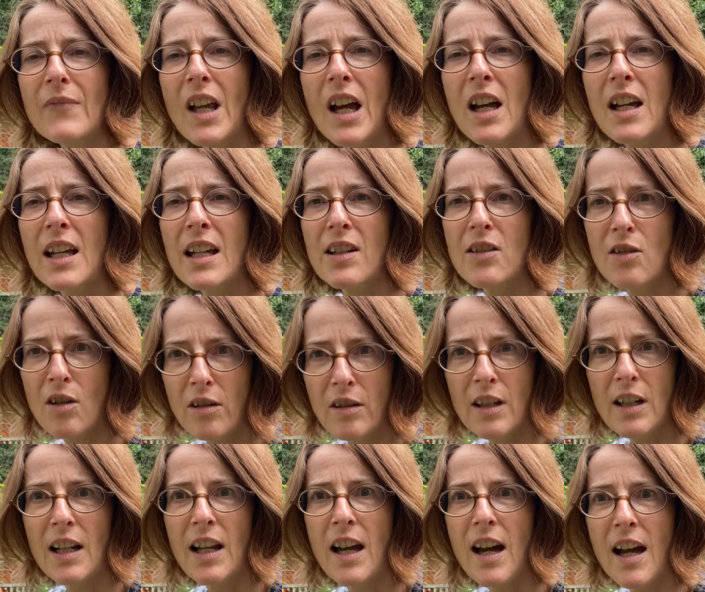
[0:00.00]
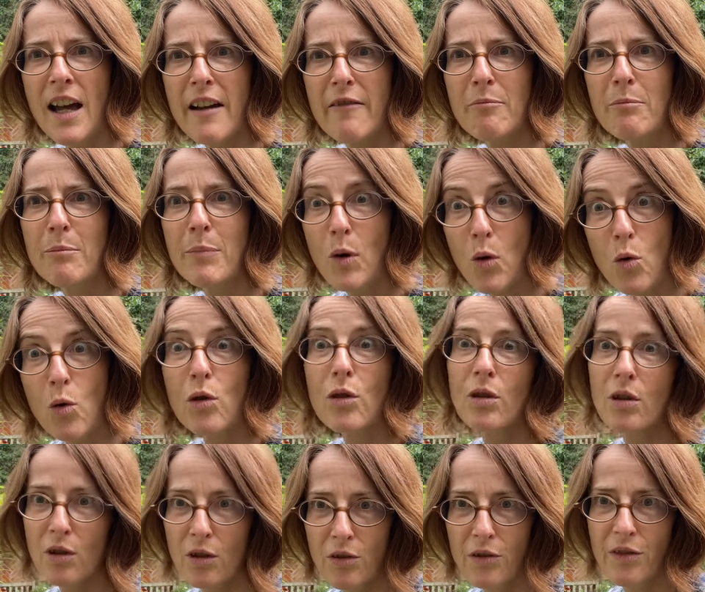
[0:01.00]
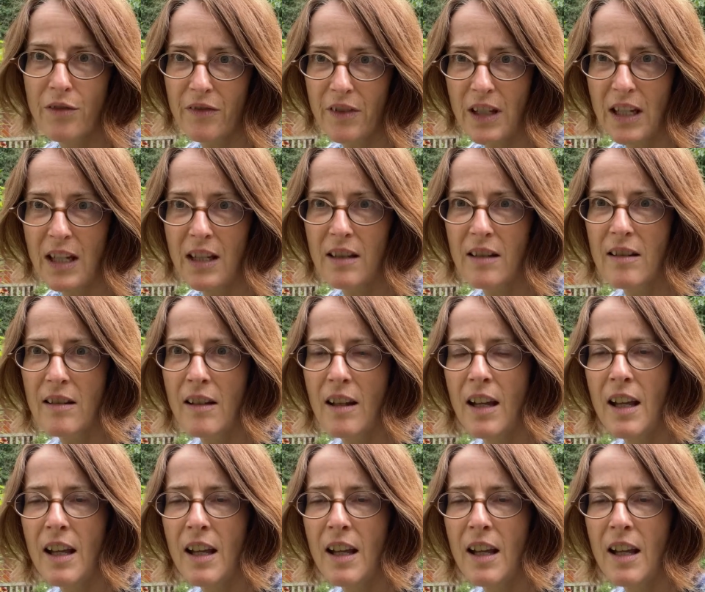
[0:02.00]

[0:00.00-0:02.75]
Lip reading: historically I have bought lots of seeds,